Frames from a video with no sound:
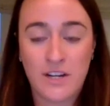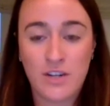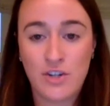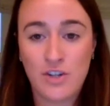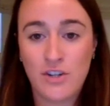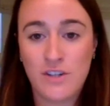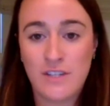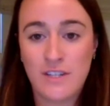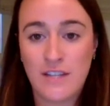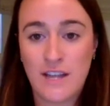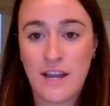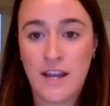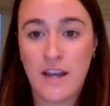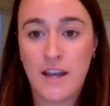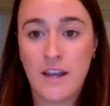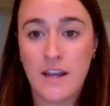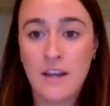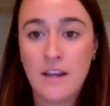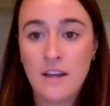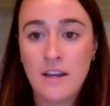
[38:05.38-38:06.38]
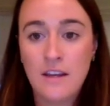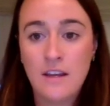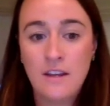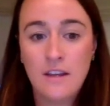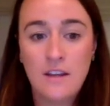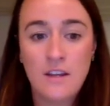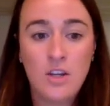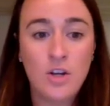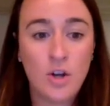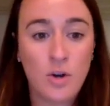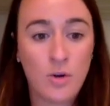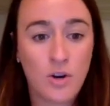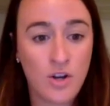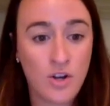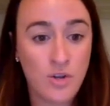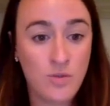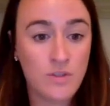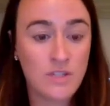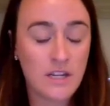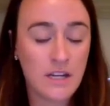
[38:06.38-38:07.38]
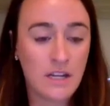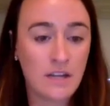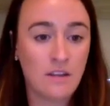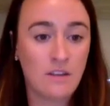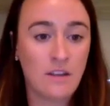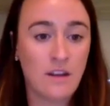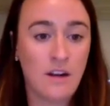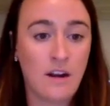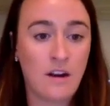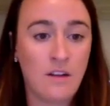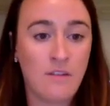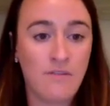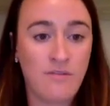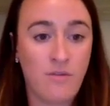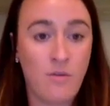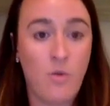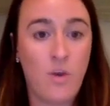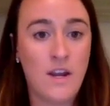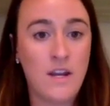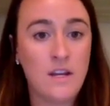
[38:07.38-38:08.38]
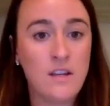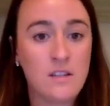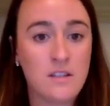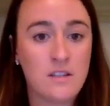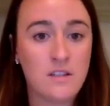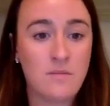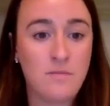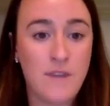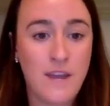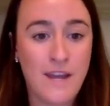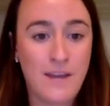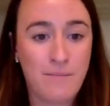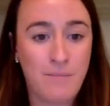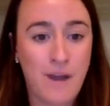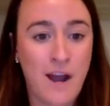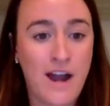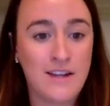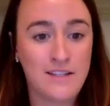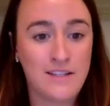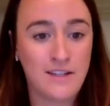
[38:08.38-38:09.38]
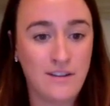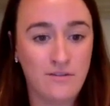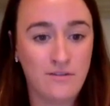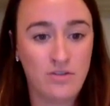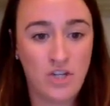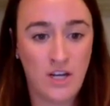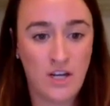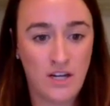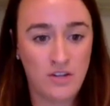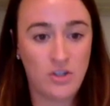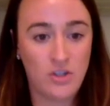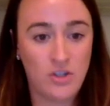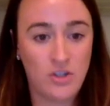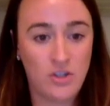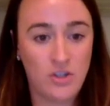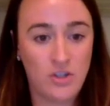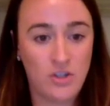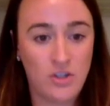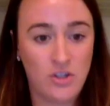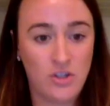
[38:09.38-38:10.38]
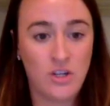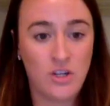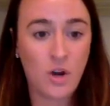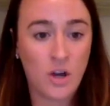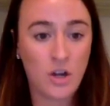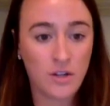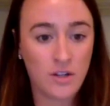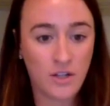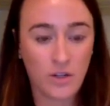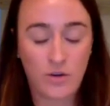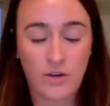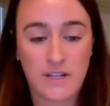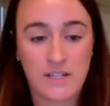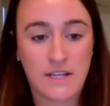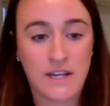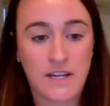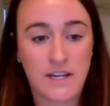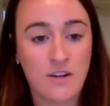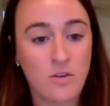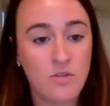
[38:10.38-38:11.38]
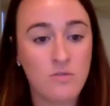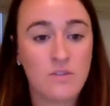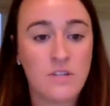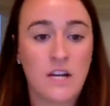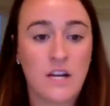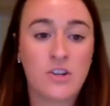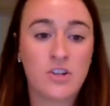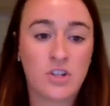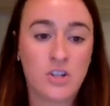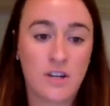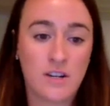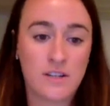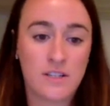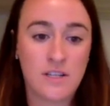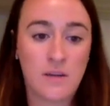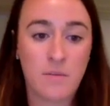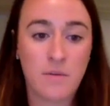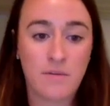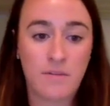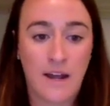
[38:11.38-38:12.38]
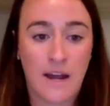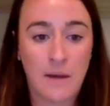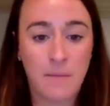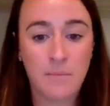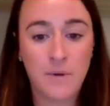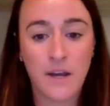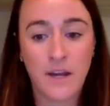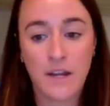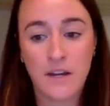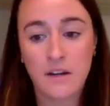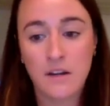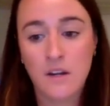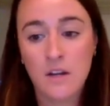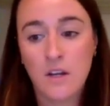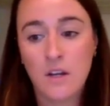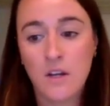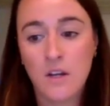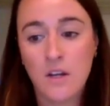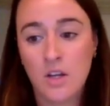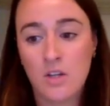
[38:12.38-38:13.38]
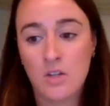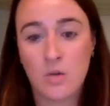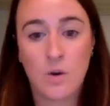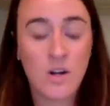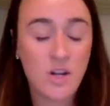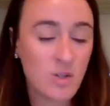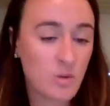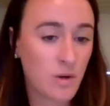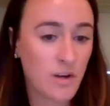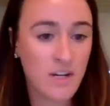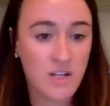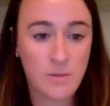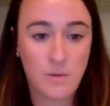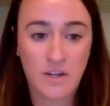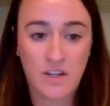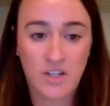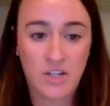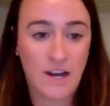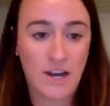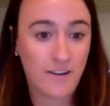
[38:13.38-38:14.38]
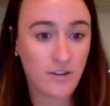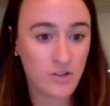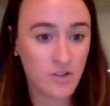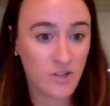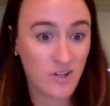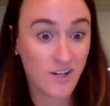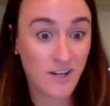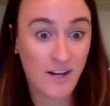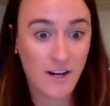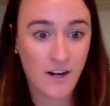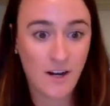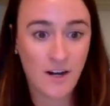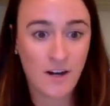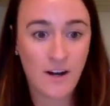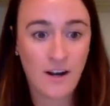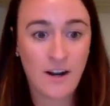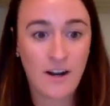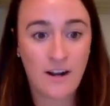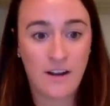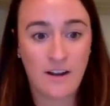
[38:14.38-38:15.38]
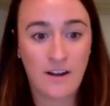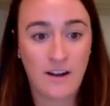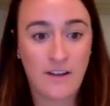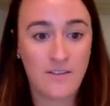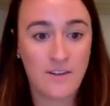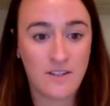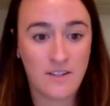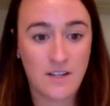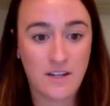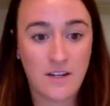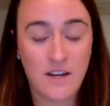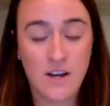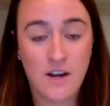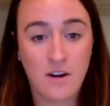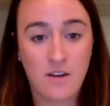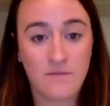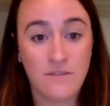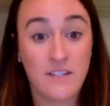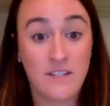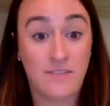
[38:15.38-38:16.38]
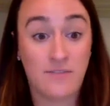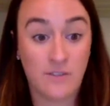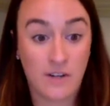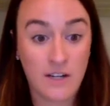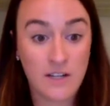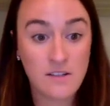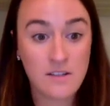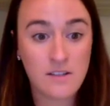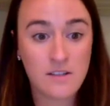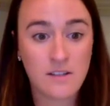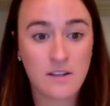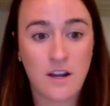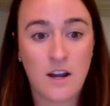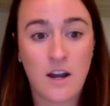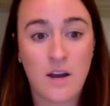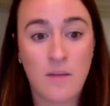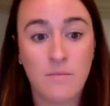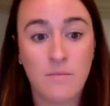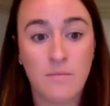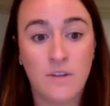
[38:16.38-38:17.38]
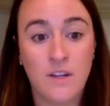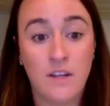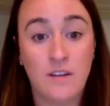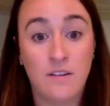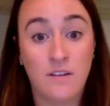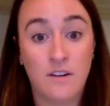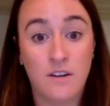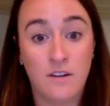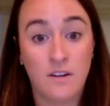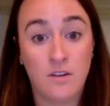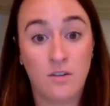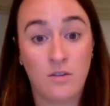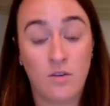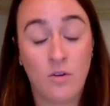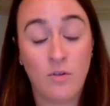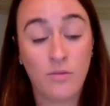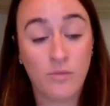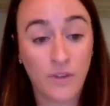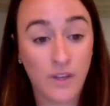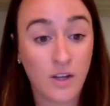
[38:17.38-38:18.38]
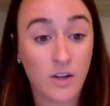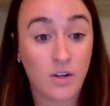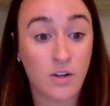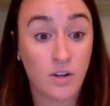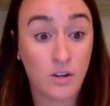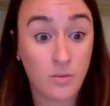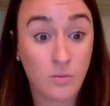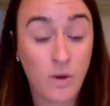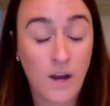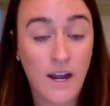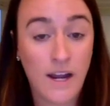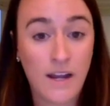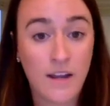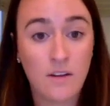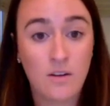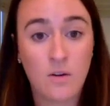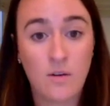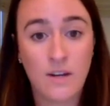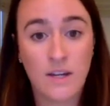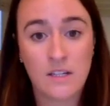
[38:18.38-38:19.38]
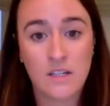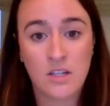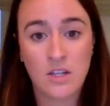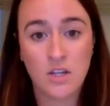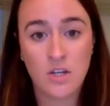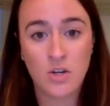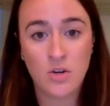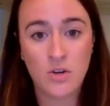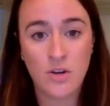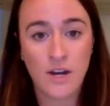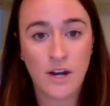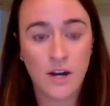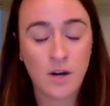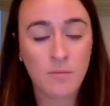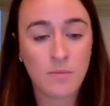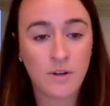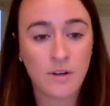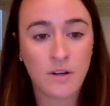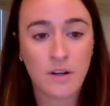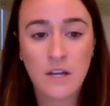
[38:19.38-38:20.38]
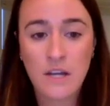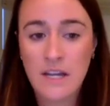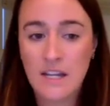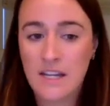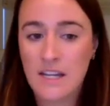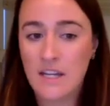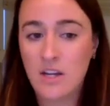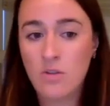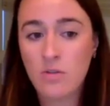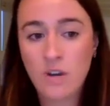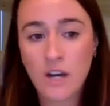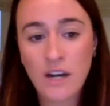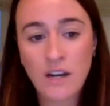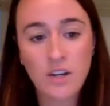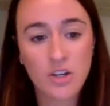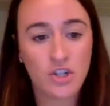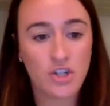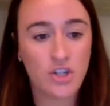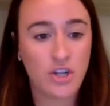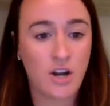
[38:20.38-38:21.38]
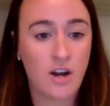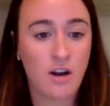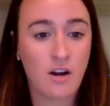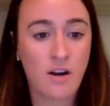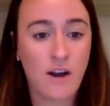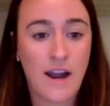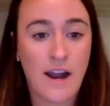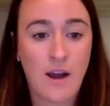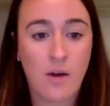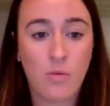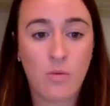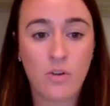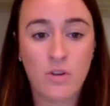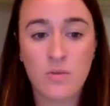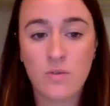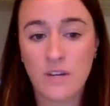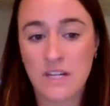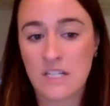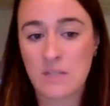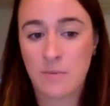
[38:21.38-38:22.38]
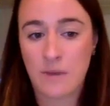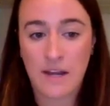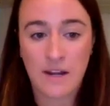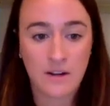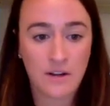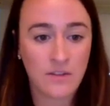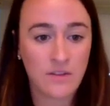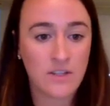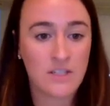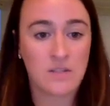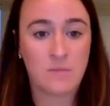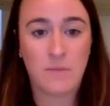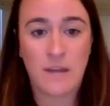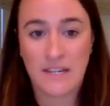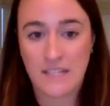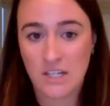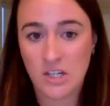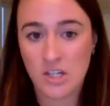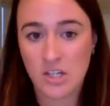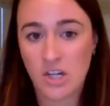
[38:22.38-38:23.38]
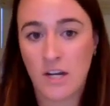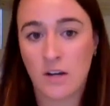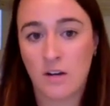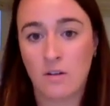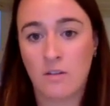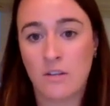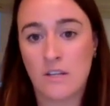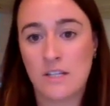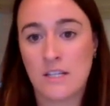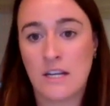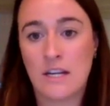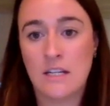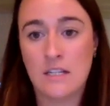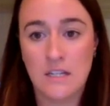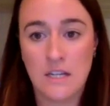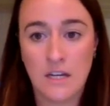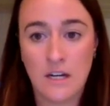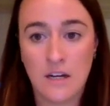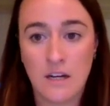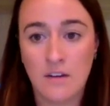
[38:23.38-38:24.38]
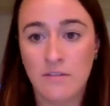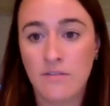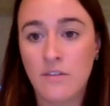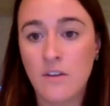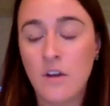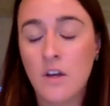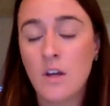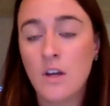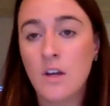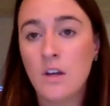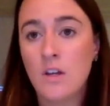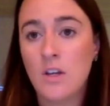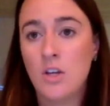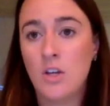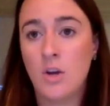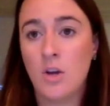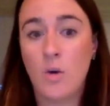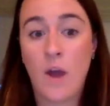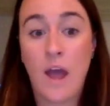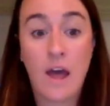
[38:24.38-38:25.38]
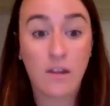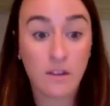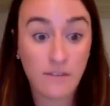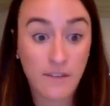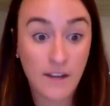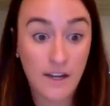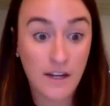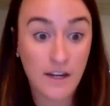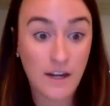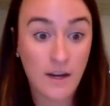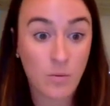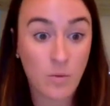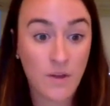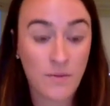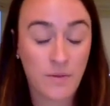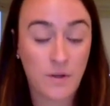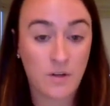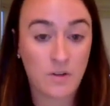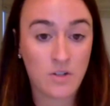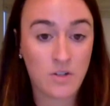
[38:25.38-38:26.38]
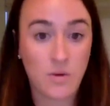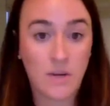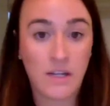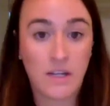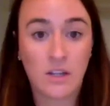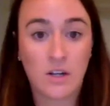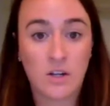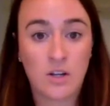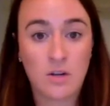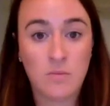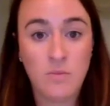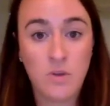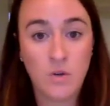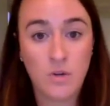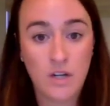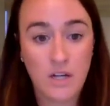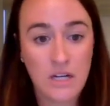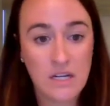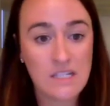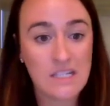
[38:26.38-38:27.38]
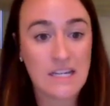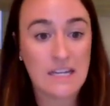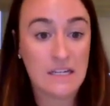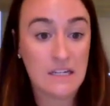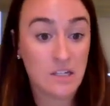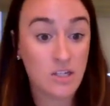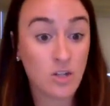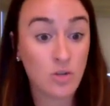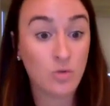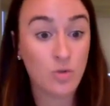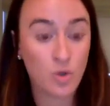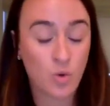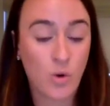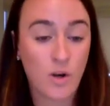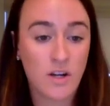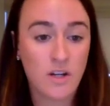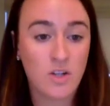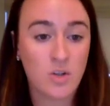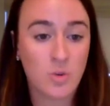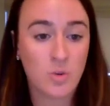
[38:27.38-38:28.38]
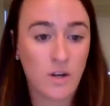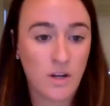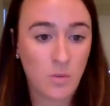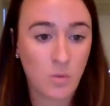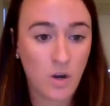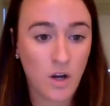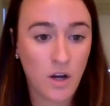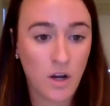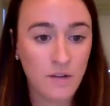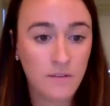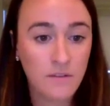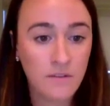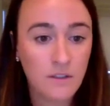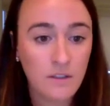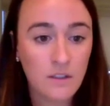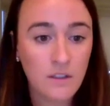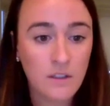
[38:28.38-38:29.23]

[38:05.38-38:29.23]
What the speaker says: I should say, are using their voice to make positive changes on the world. And Chris, I know you touched on some of that, but 2020 has been a challenging year, obviously in a year of difference, in hopefully a good way going into the new year. But can you kind of share how will you expand on this messaging or this idea of, elevating what they're doing in their communities into 2021?